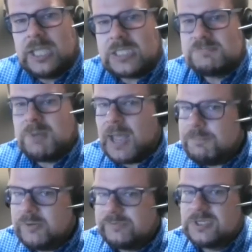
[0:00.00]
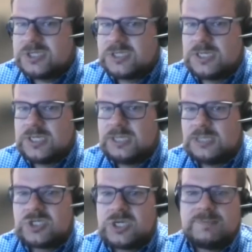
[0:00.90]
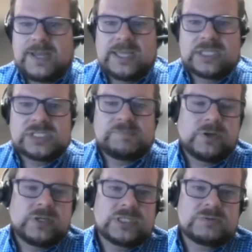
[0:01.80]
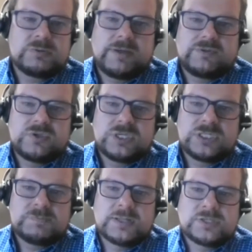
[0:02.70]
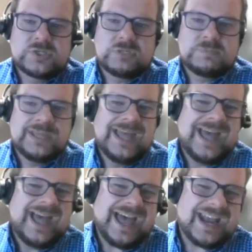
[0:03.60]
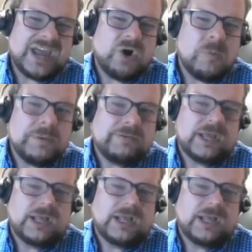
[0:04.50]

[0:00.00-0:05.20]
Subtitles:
It's my privilege tonight to share my experience with refugee sponsorship, and I hope it